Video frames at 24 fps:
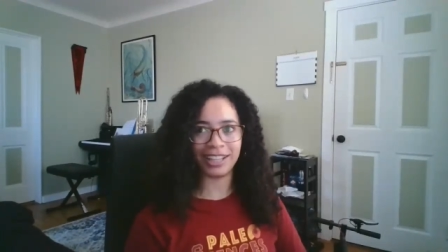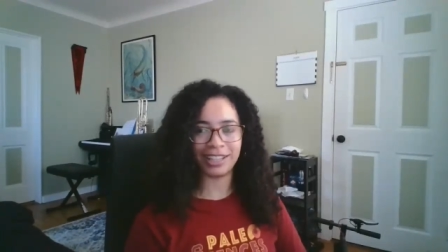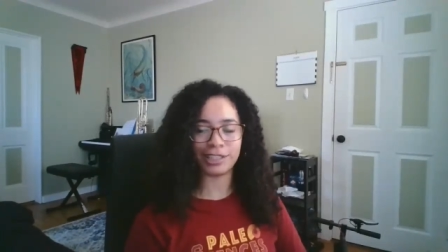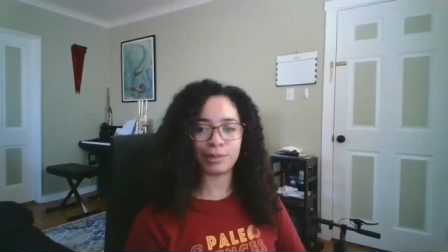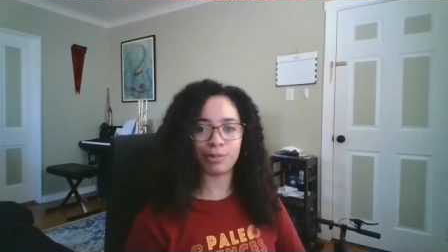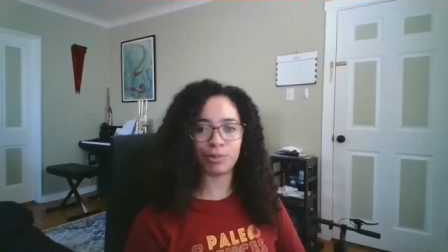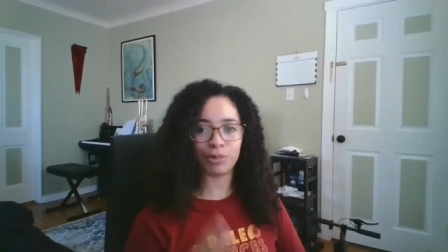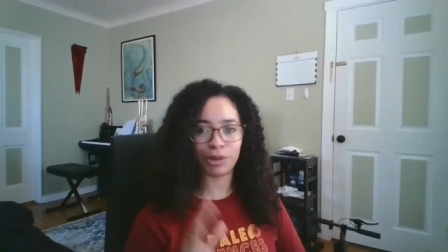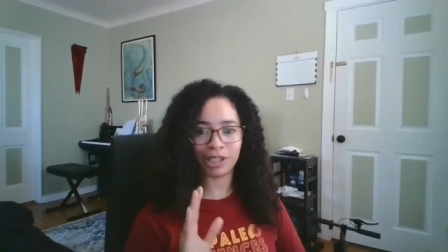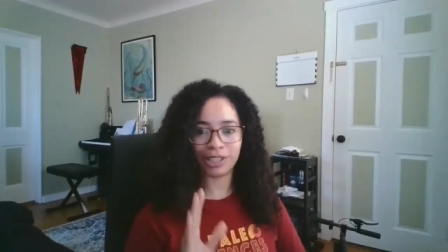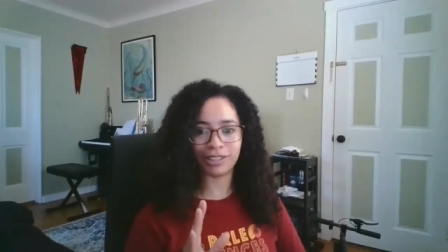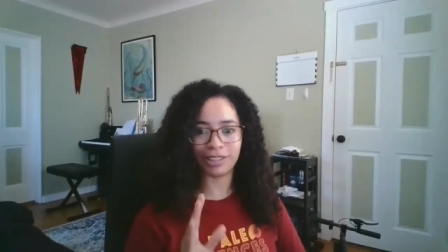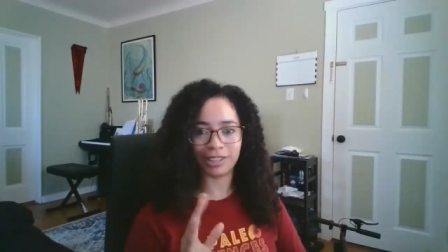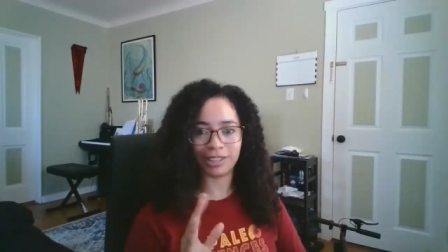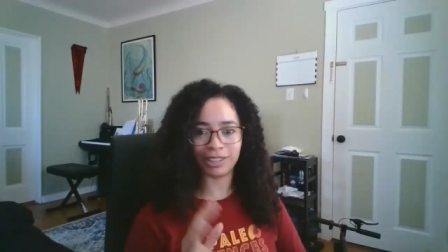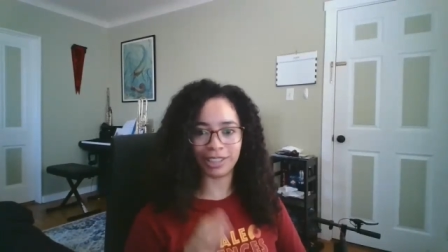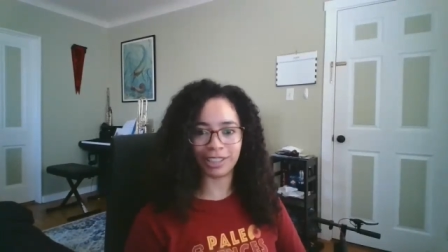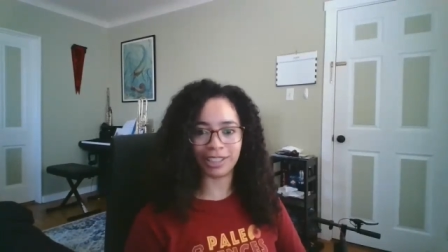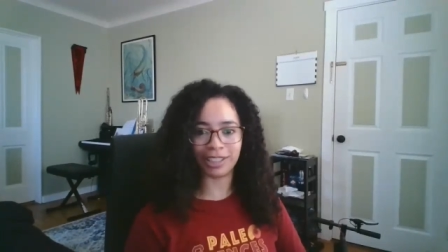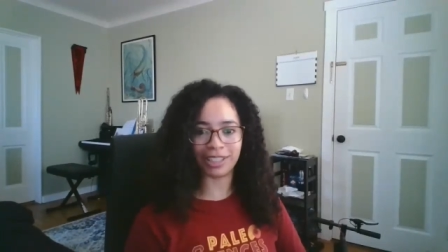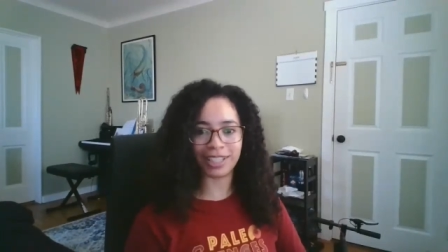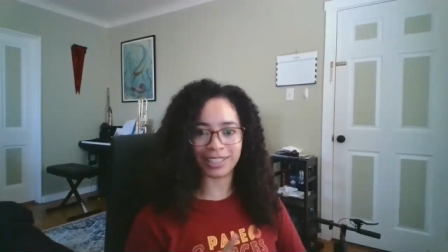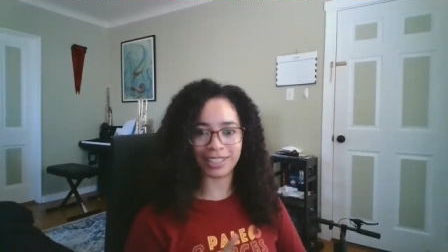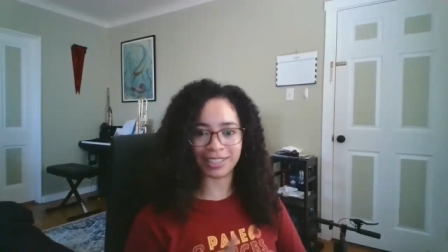spoiler
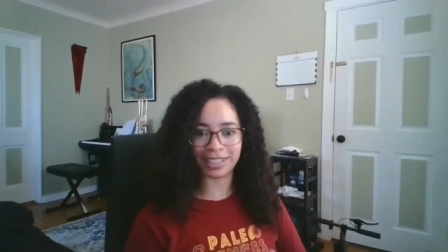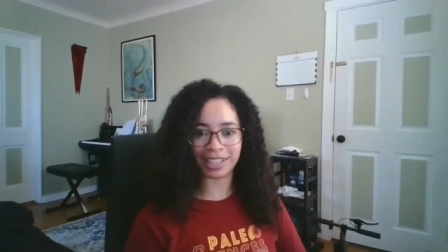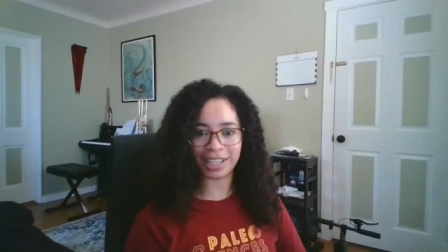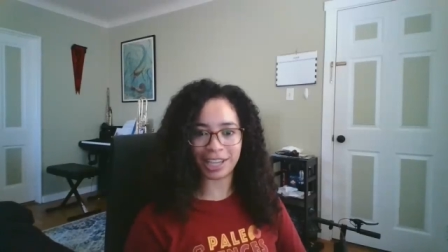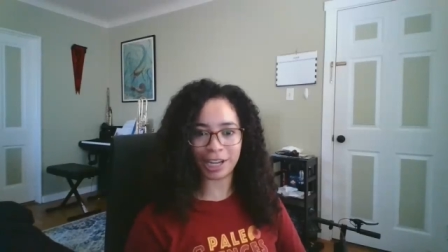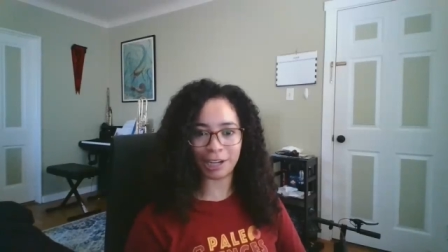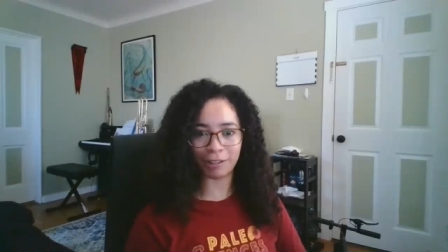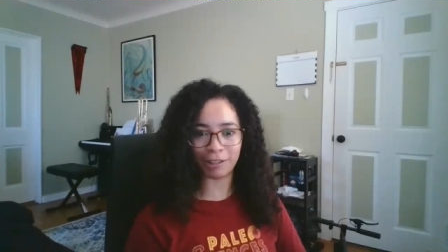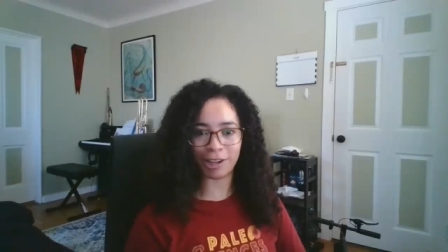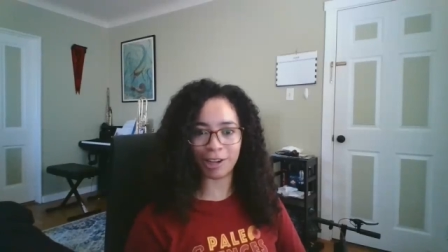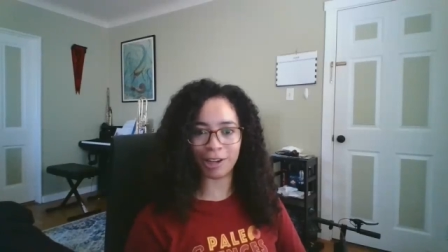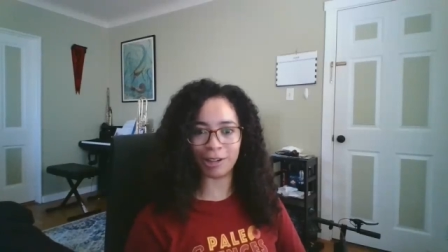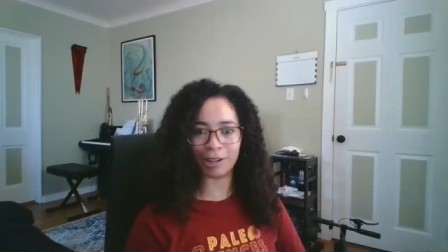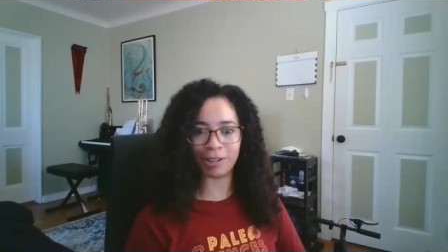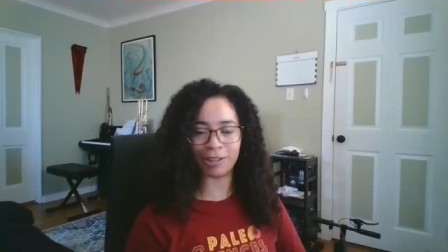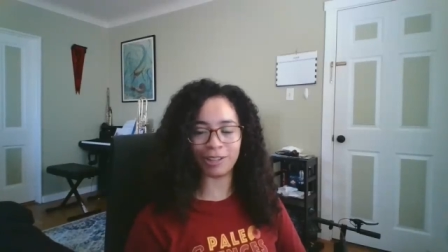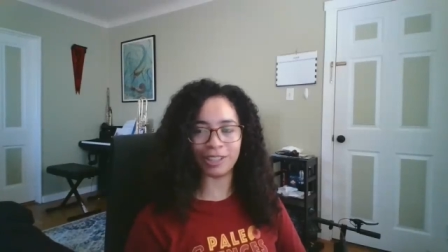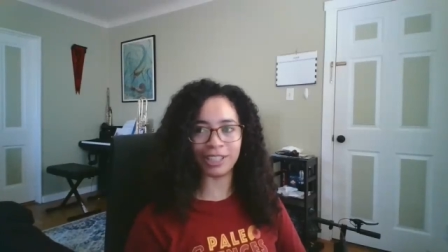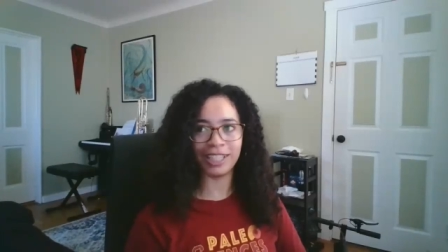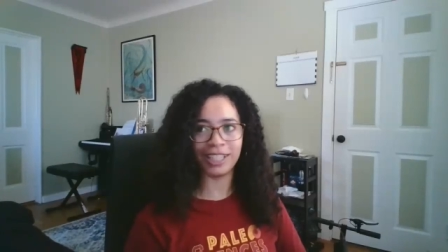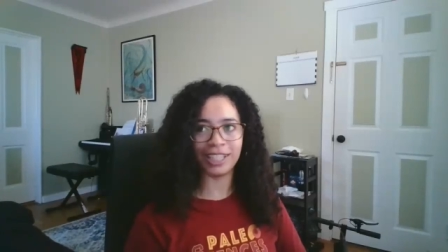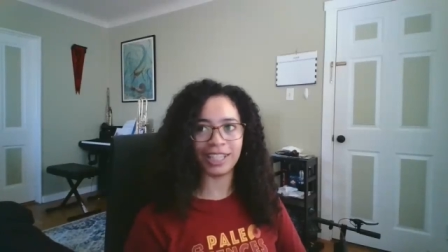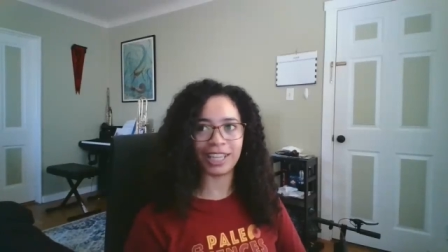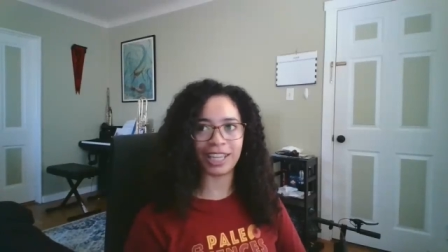alert, is the
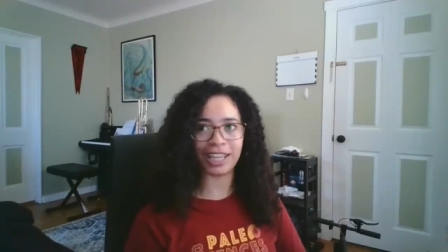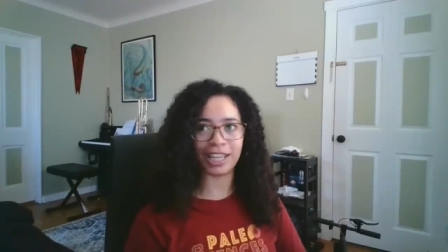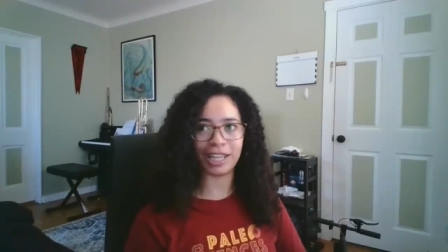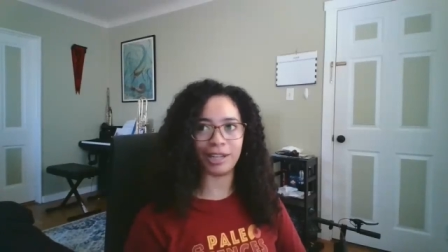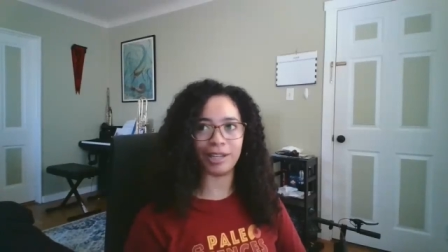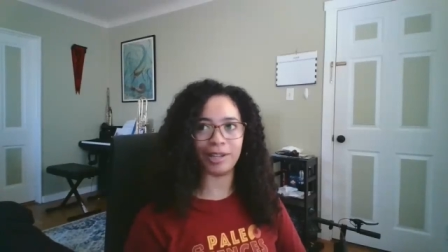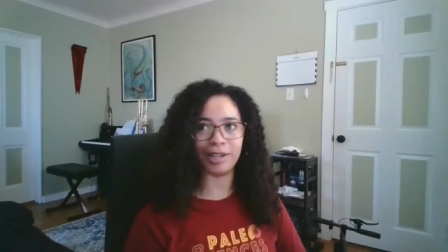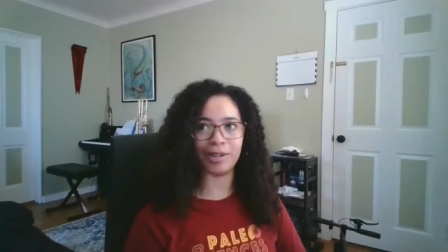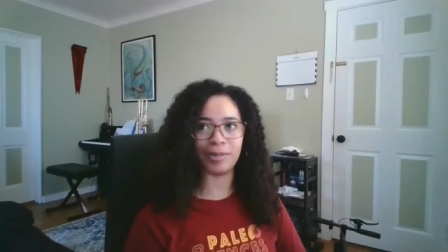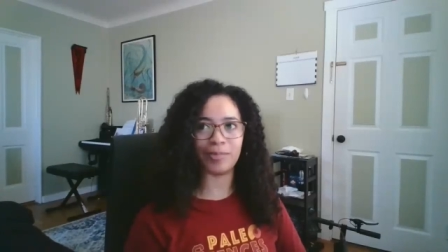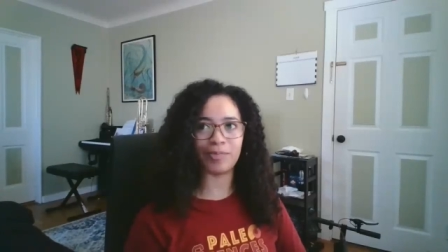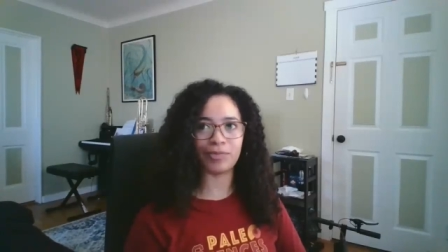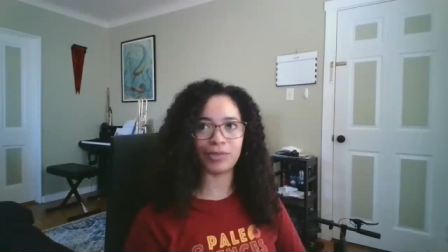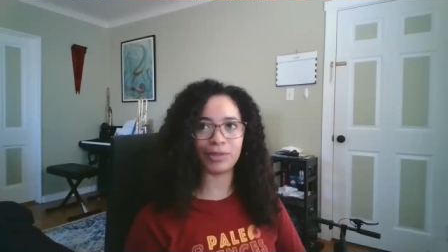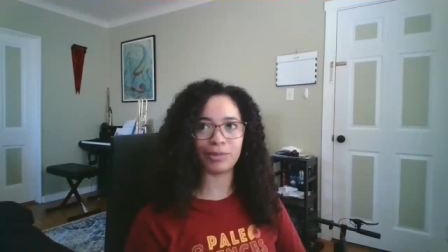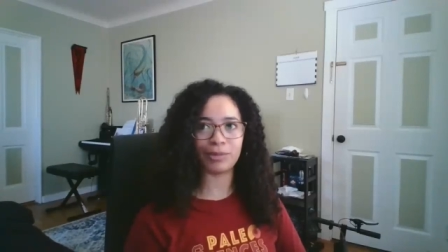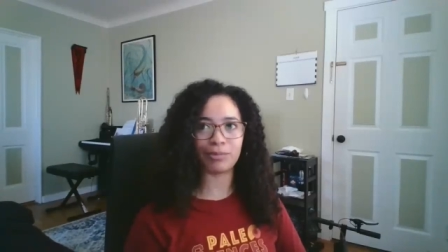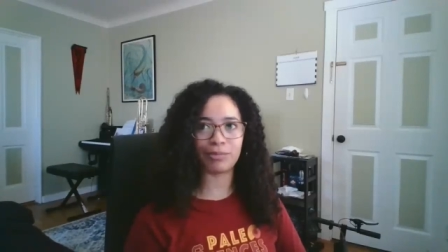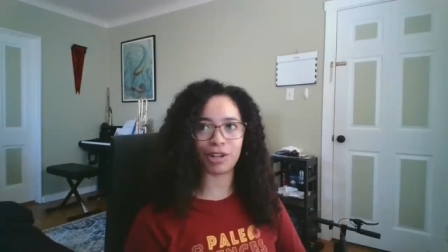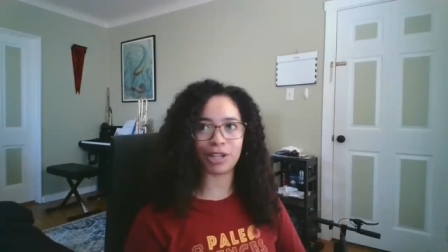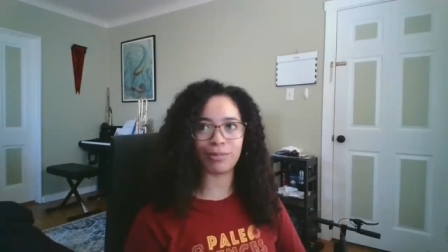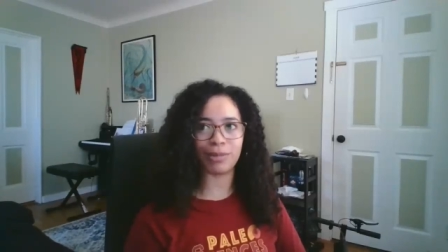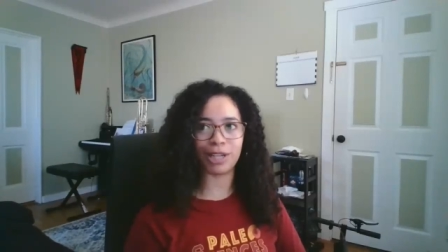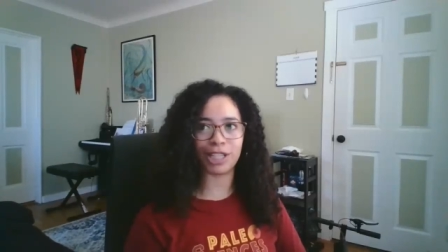hero in
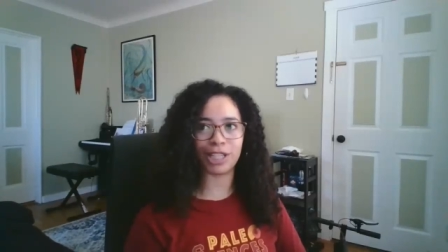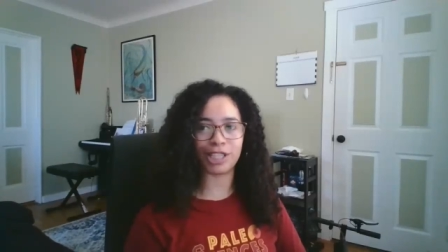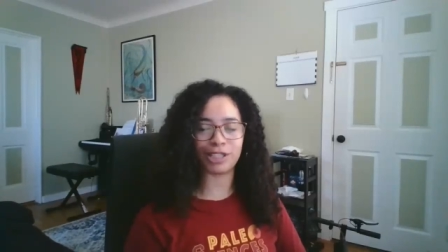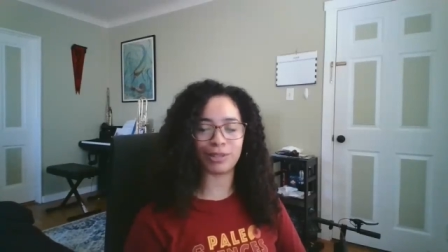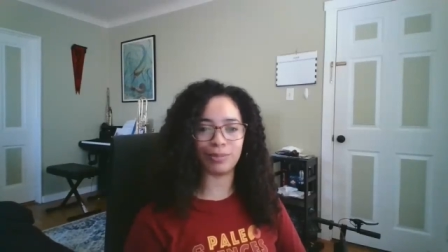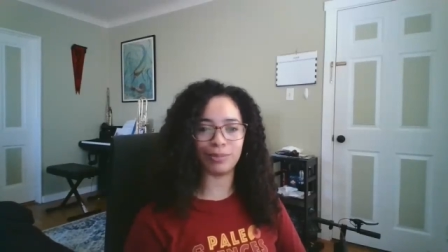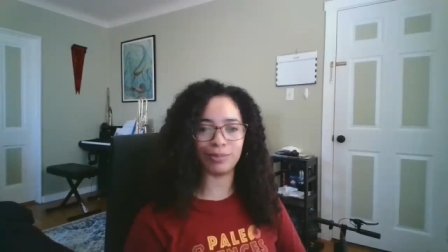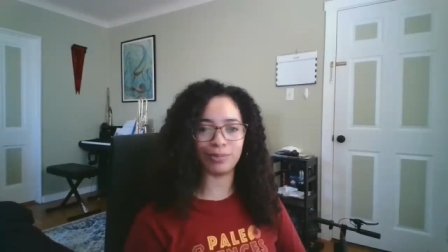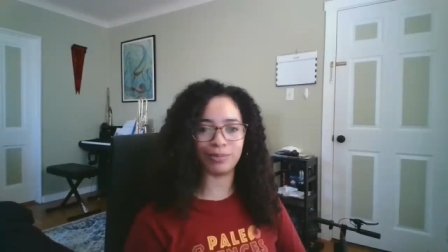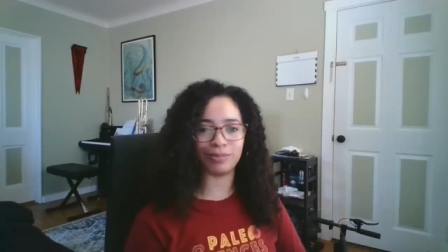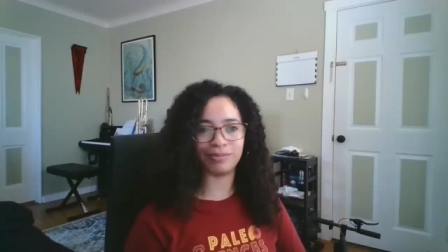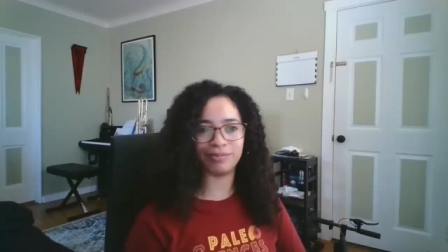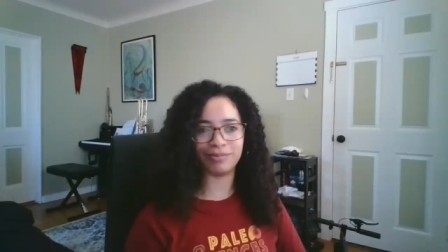pretty much